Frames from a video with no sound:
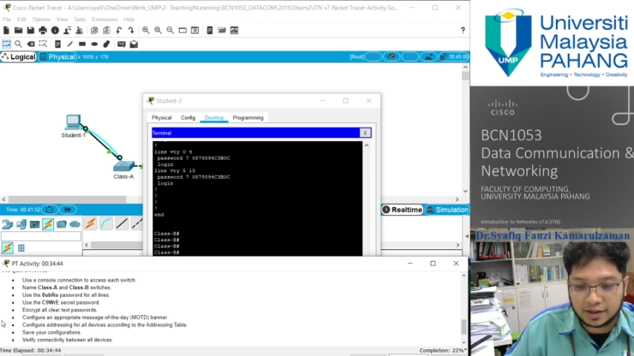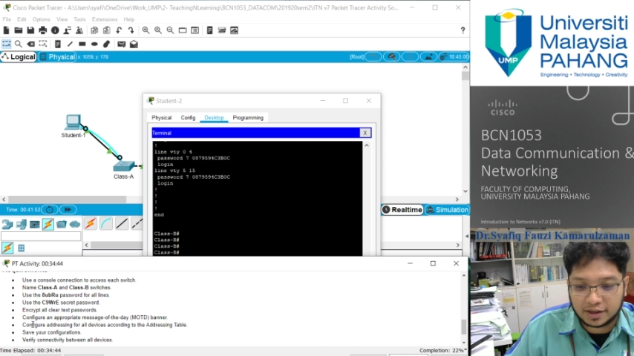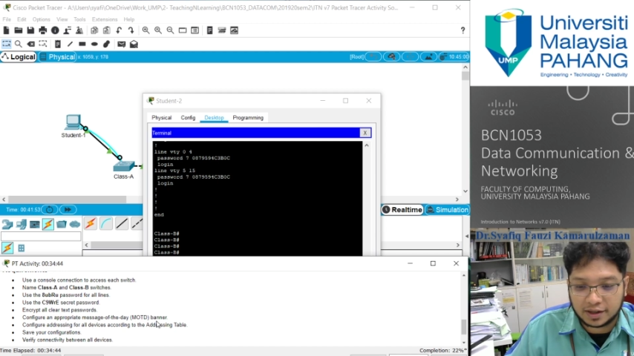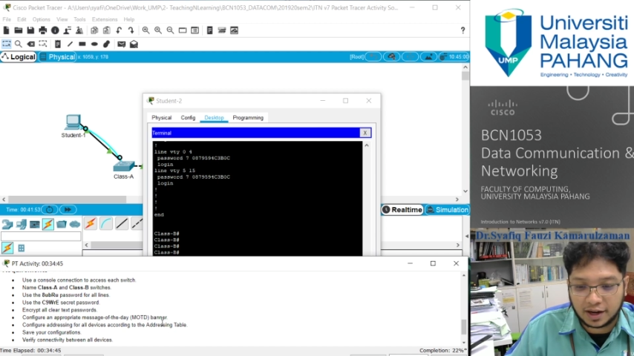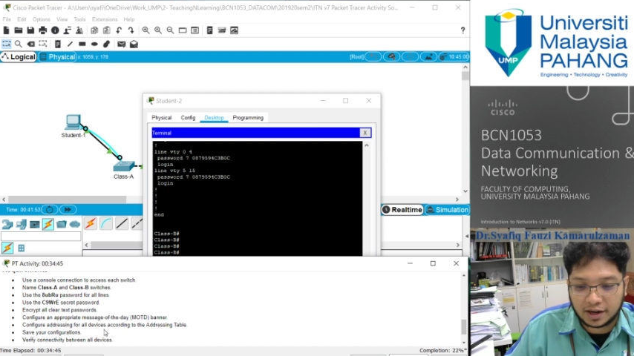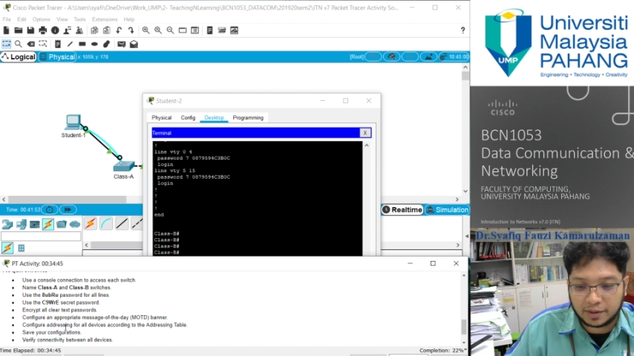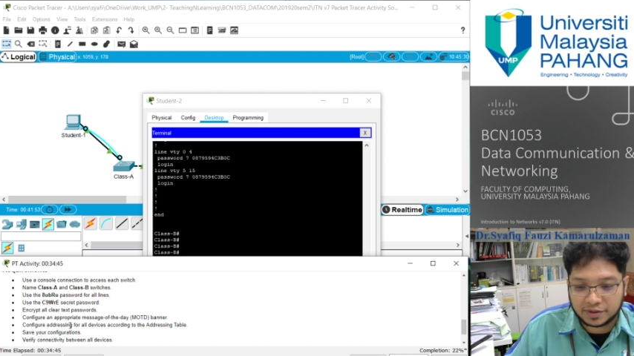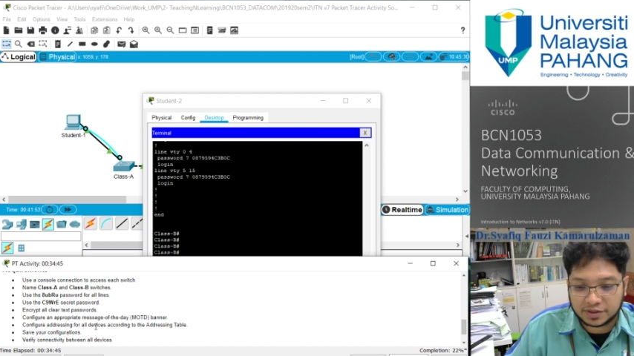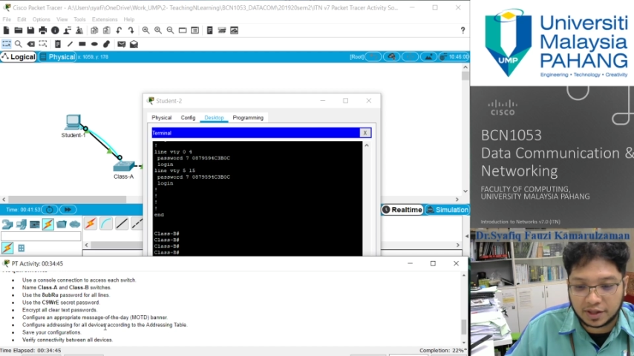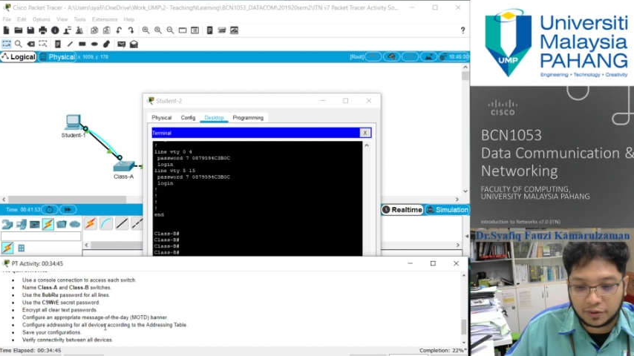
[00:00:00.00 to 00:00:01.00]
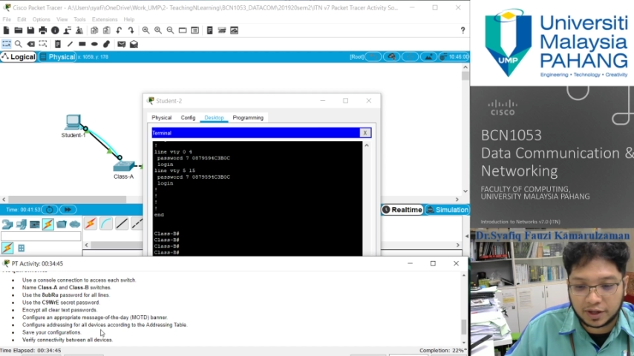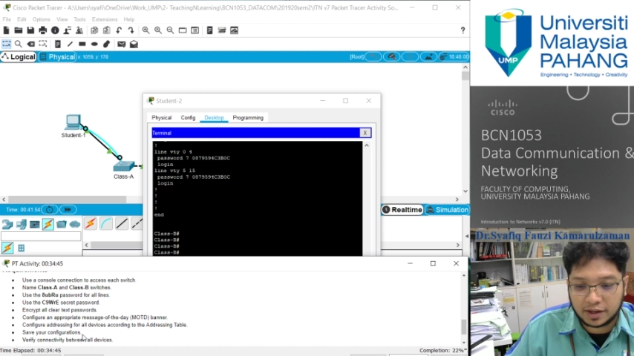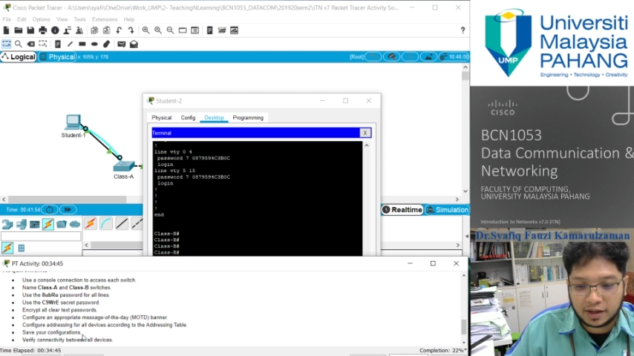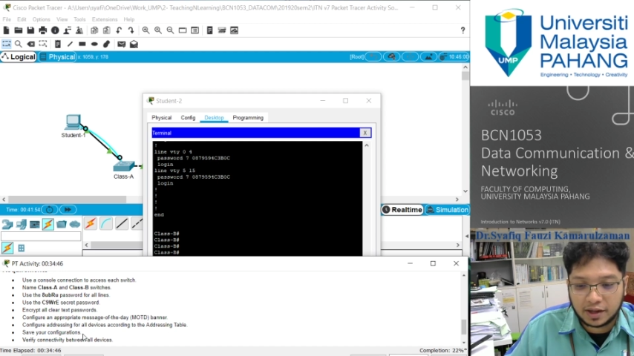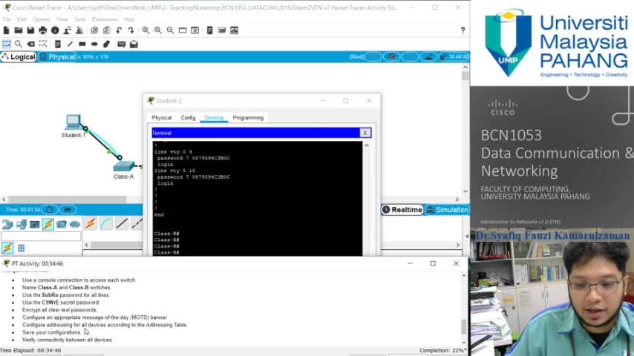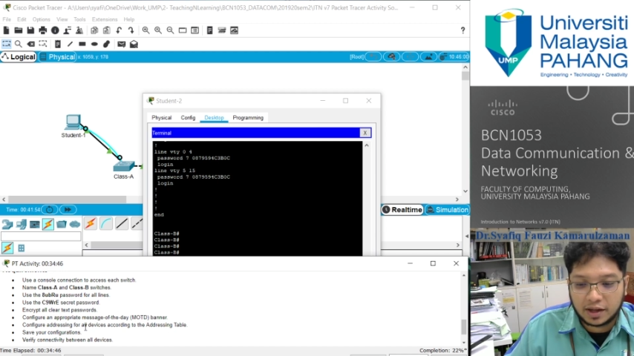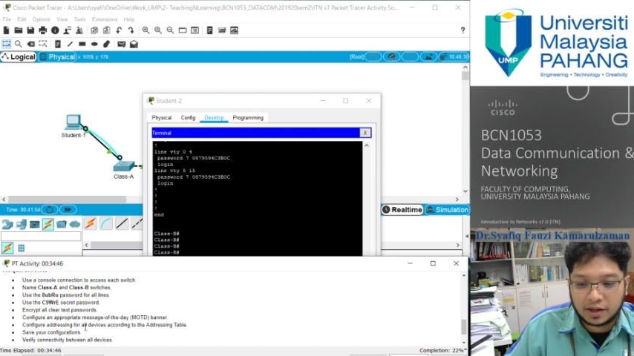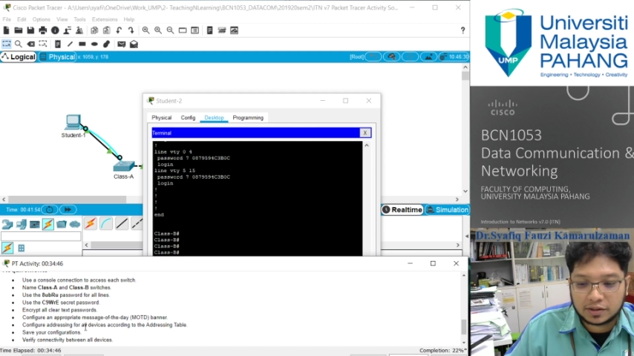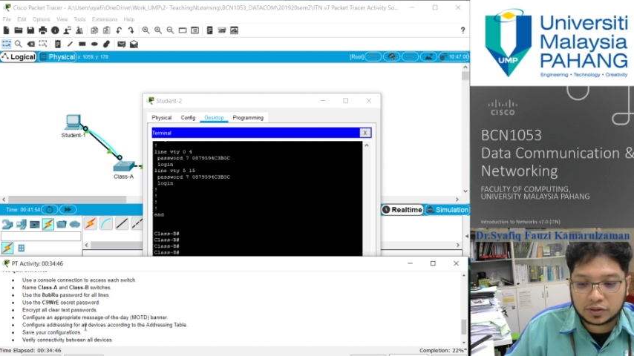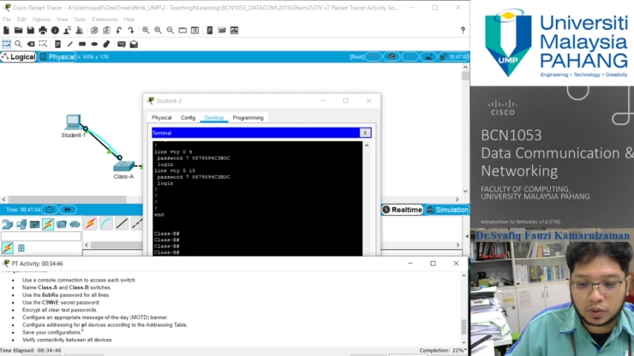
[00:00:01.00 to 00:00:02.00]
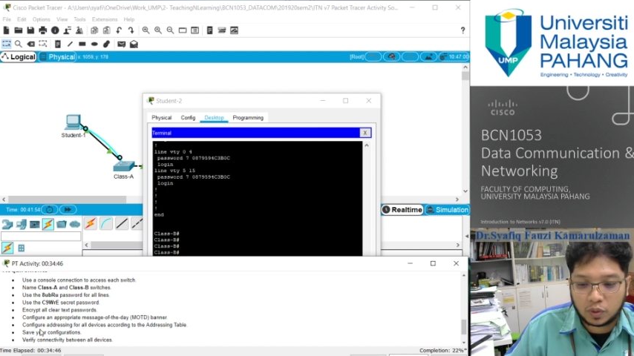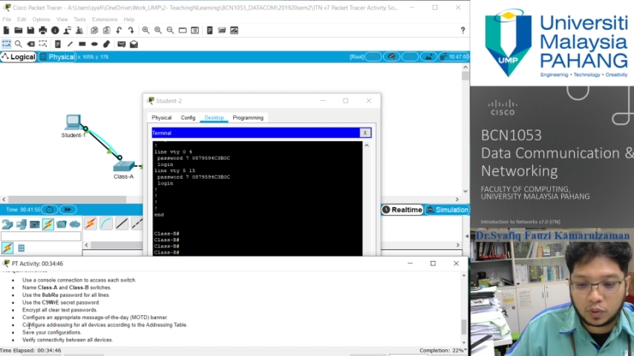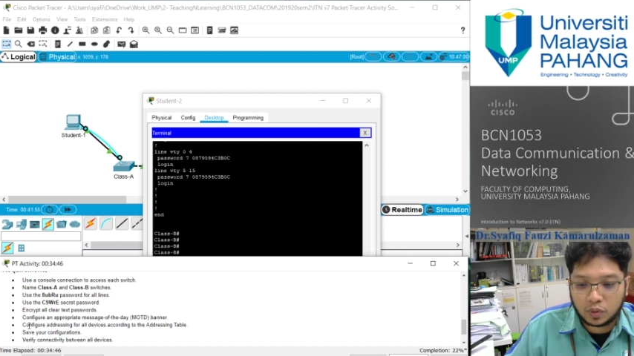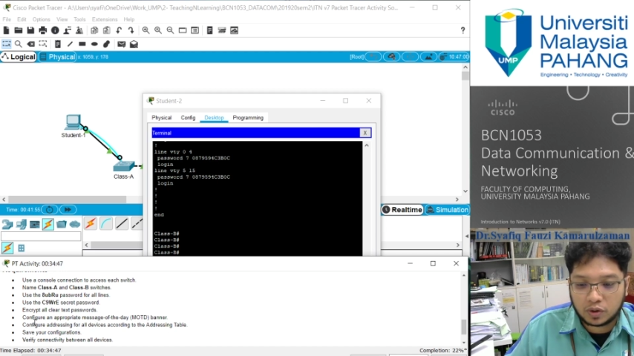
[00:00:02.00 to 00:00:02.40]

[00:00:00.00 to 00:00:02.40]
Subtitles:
another message down here. So